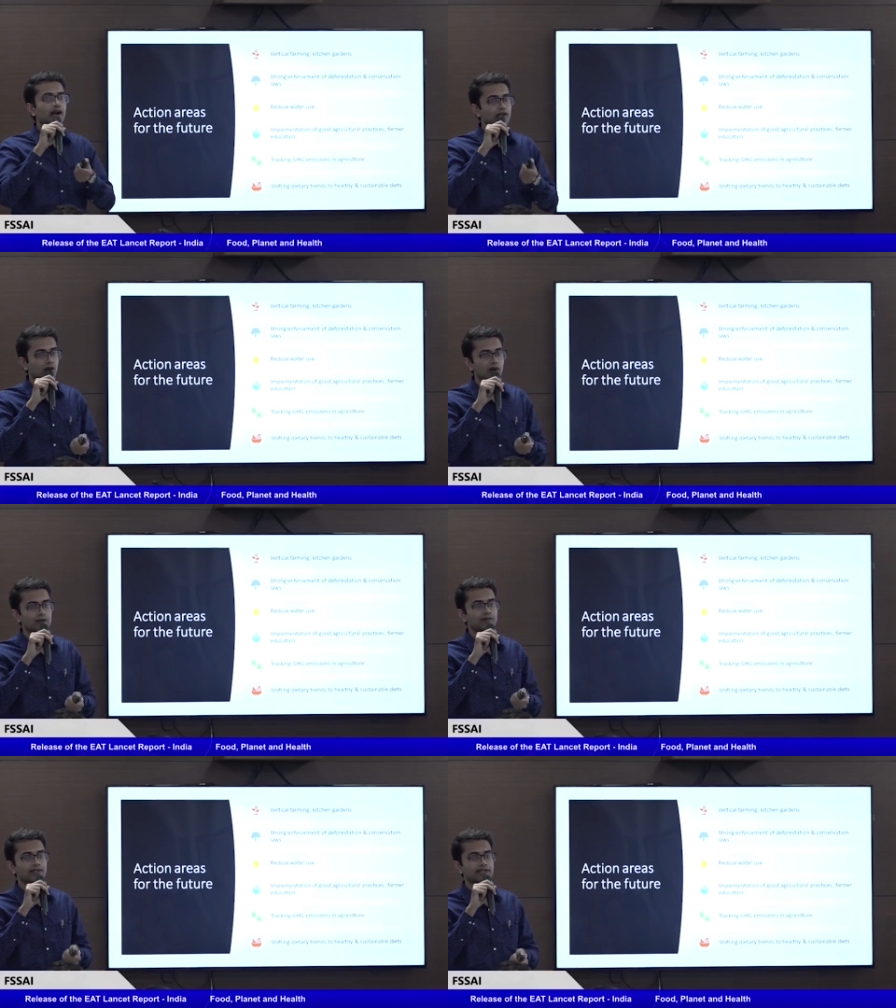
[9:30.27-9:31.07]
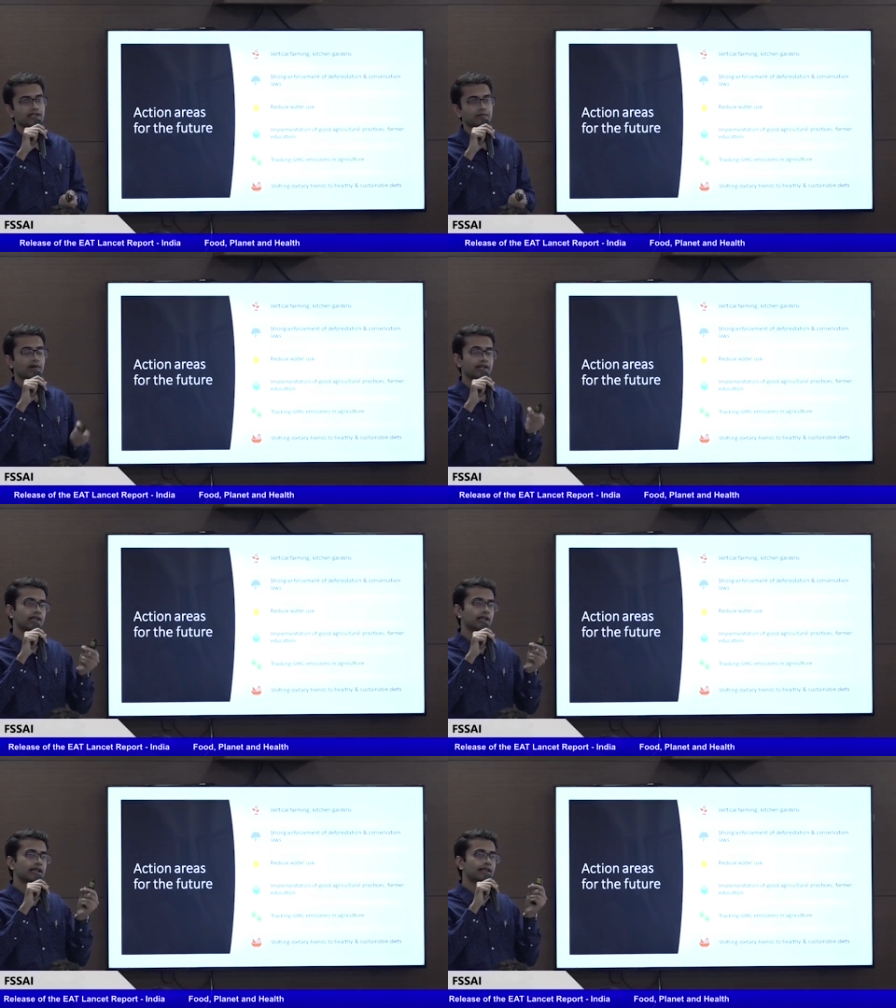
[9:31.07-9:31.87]
There are laws present,
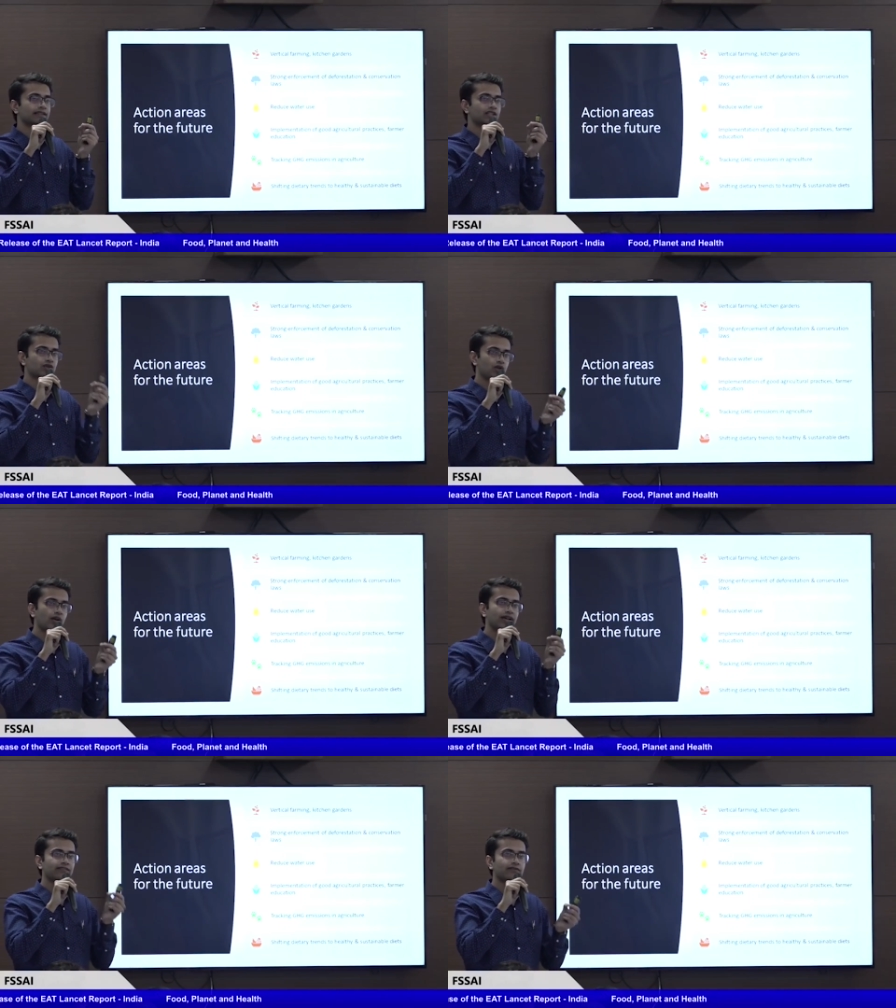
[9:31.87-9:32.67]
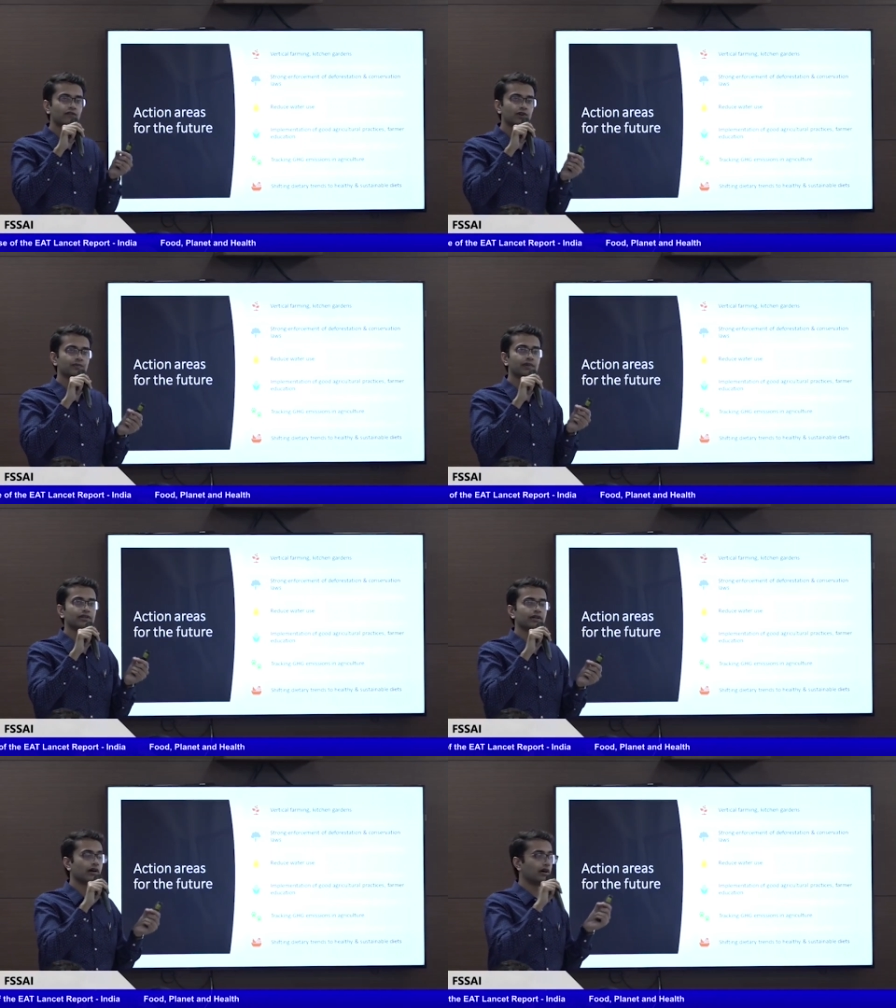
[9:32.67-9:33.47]
but the strong
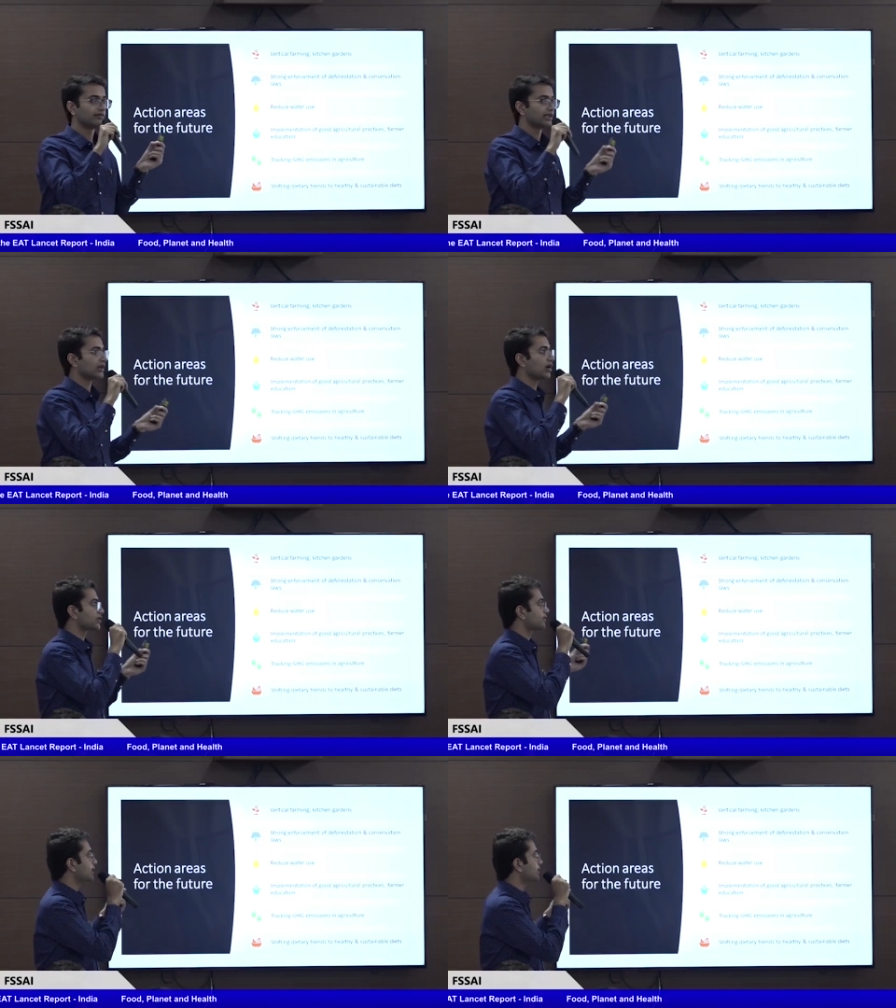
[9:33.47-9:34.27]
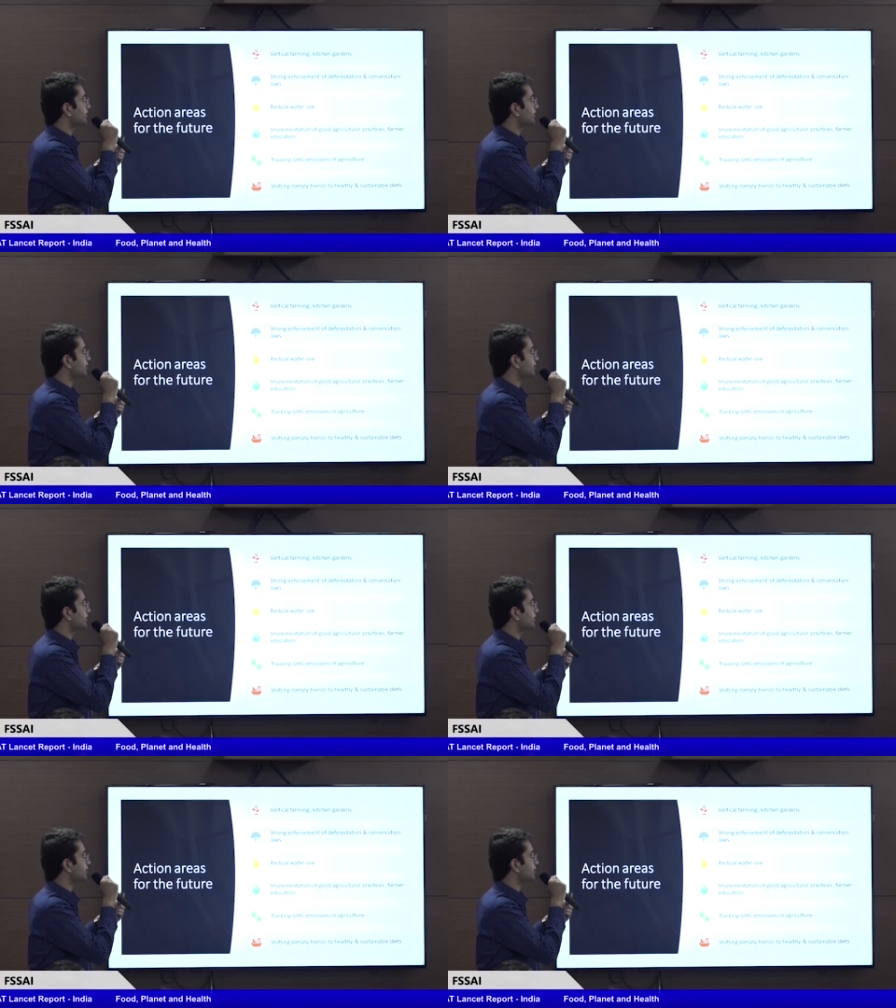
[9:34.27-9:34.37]
enforcement of the laws of